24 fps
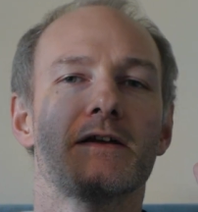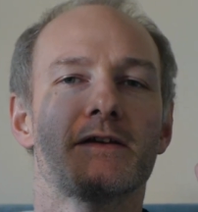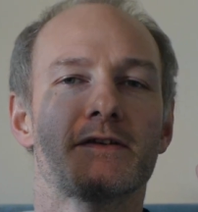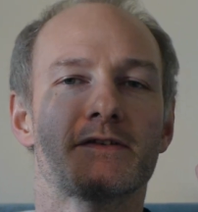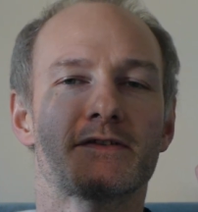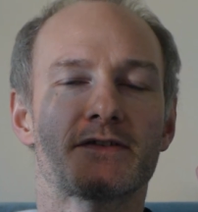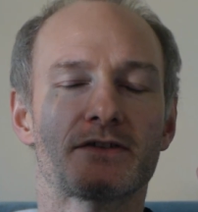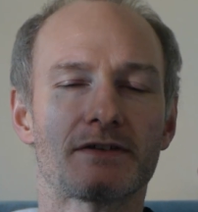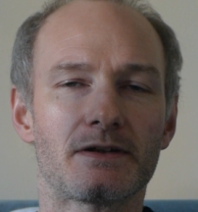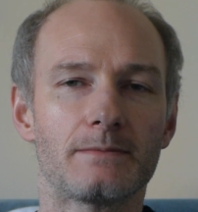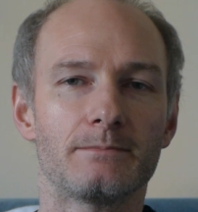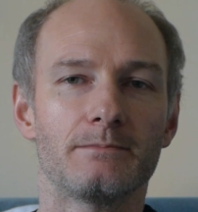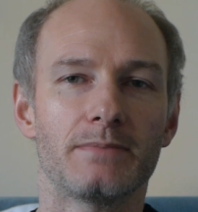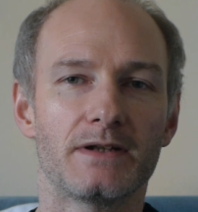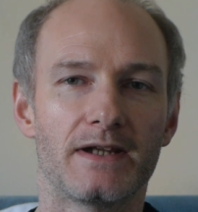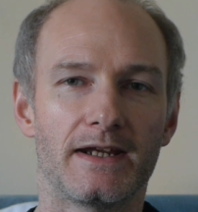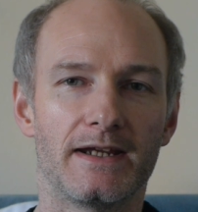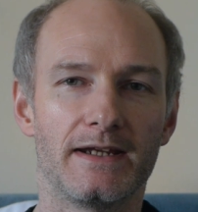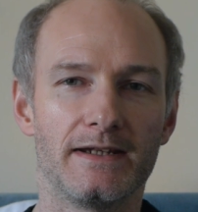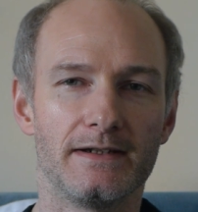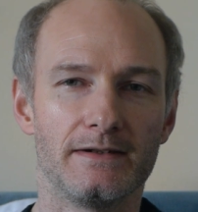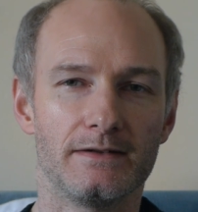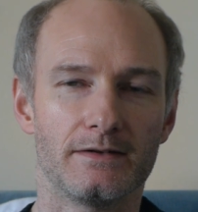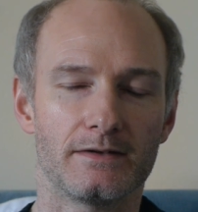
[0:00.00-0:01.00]

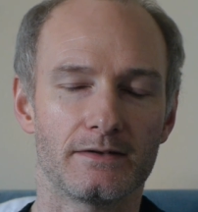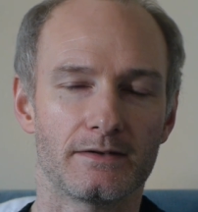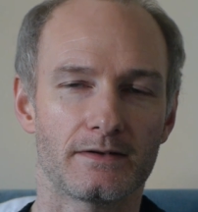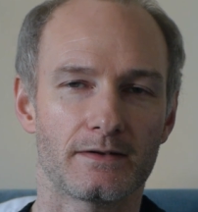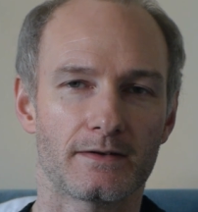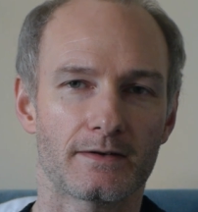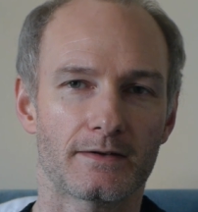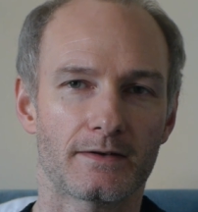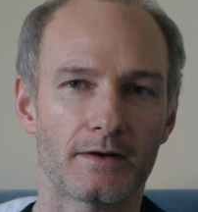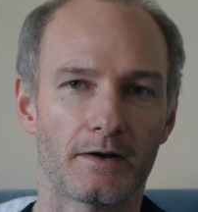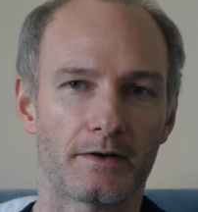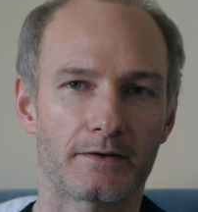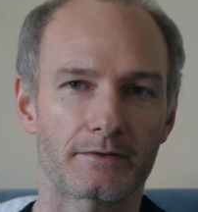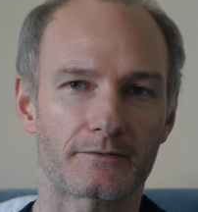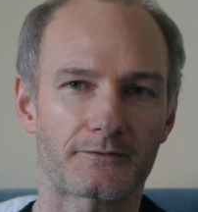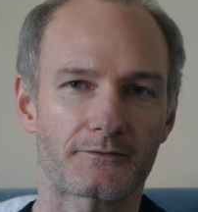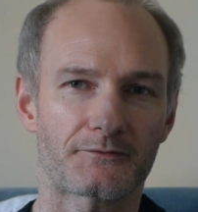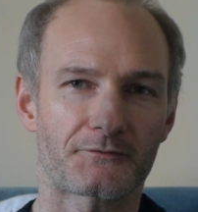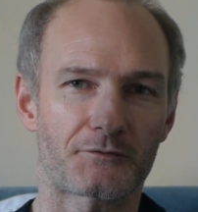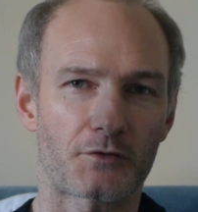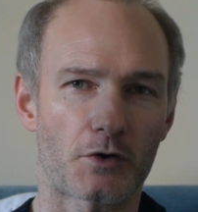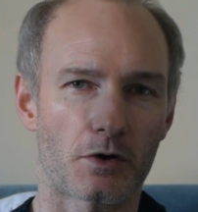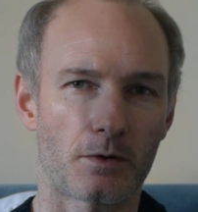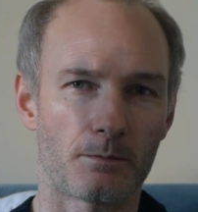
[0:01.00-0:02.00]
somebody going
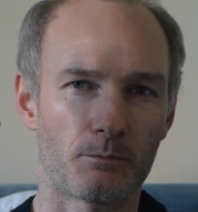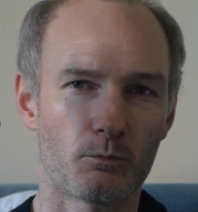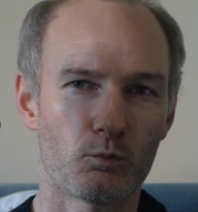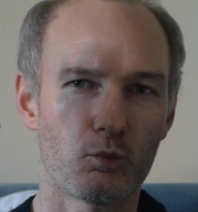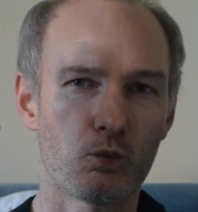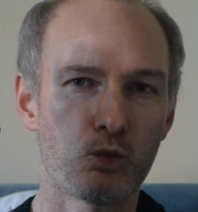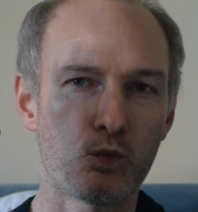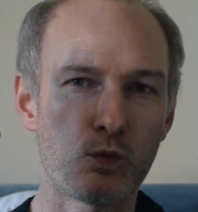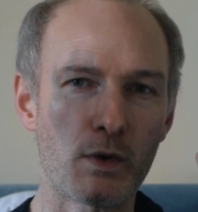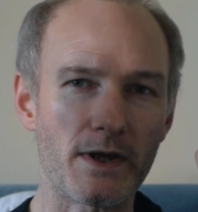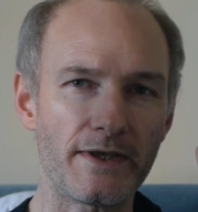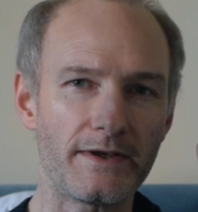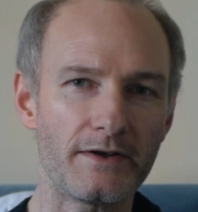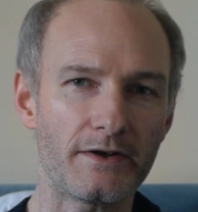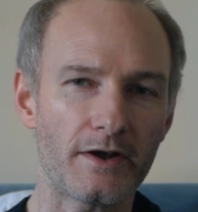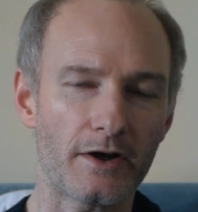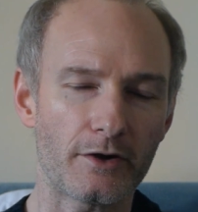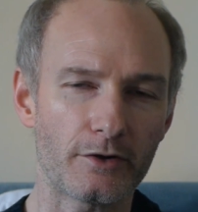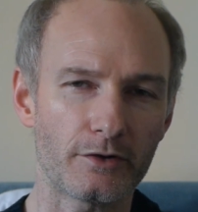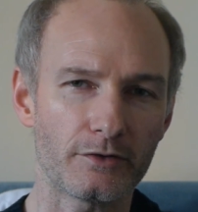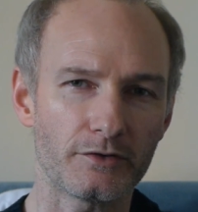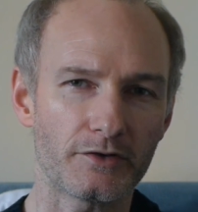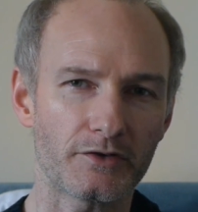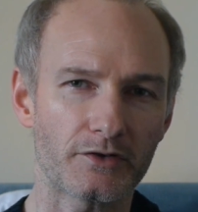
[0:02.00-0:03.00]
from
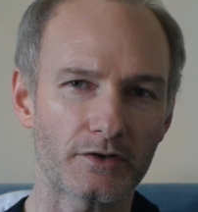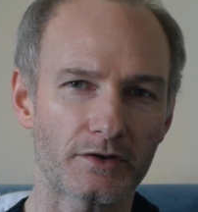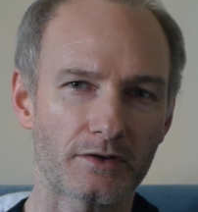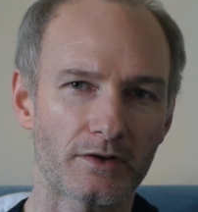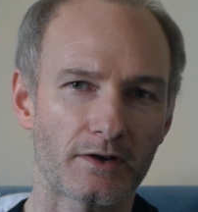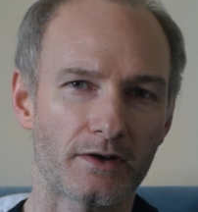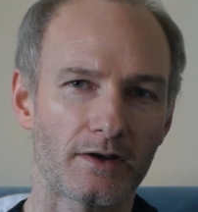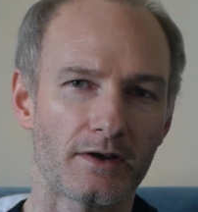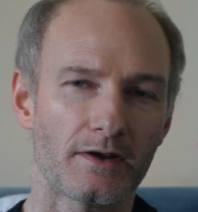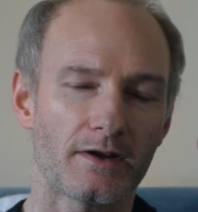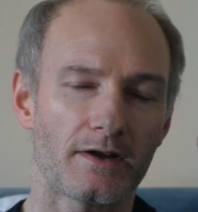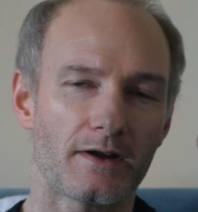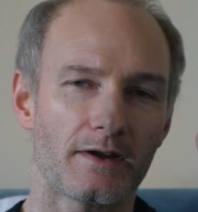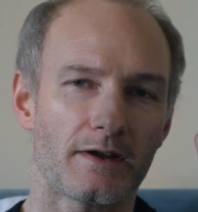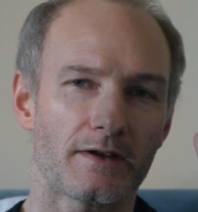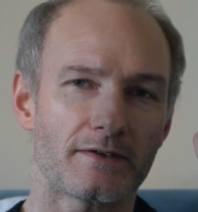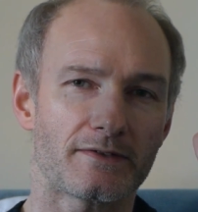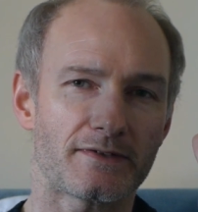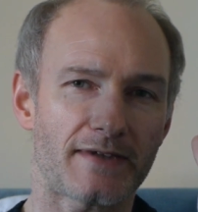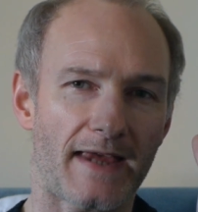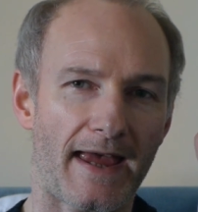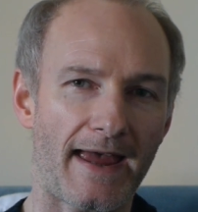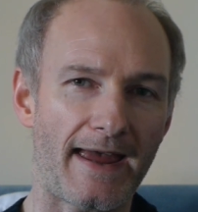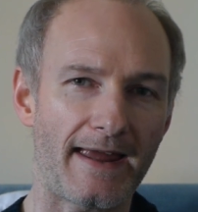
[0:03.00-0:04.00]
Windows
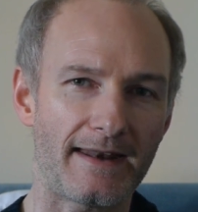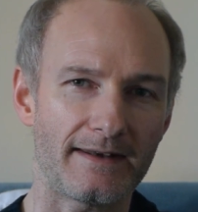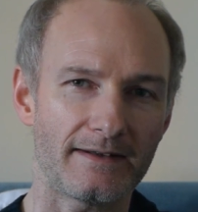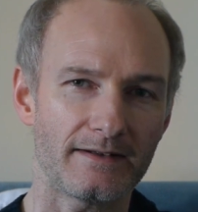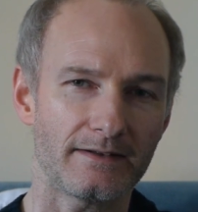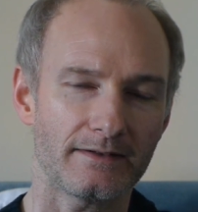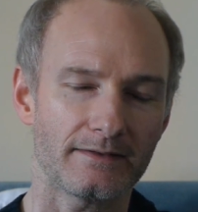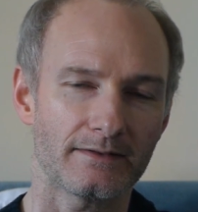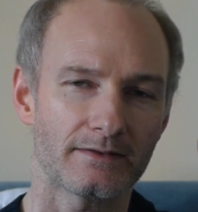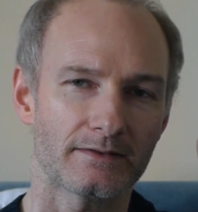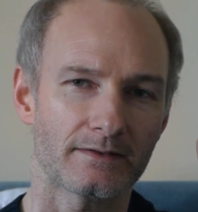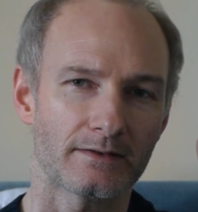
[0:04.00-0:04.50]
10